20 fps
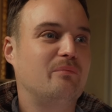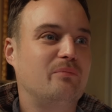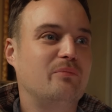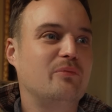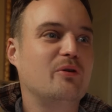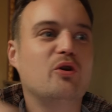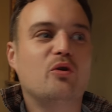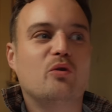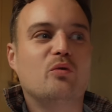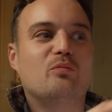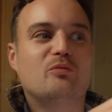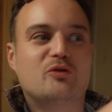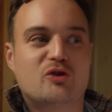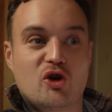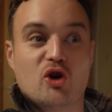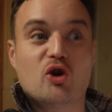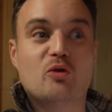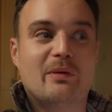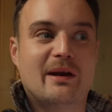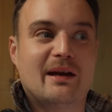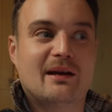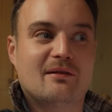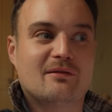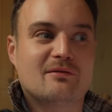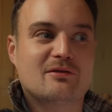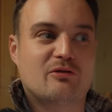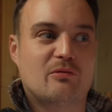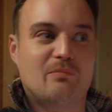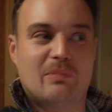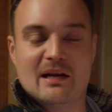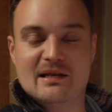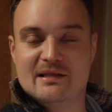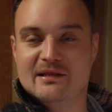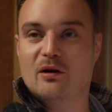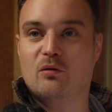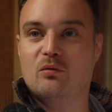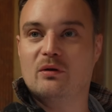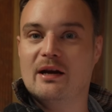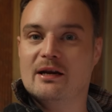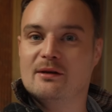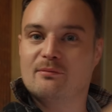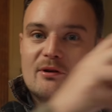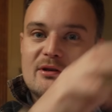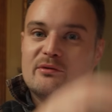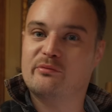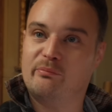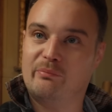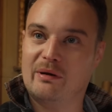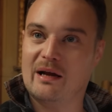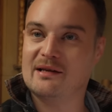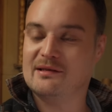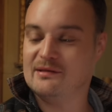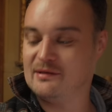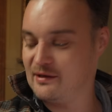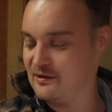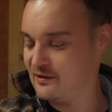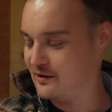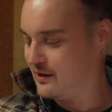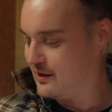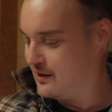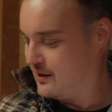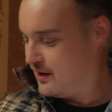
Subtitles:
new tubing to replace the old lead ones with plastic.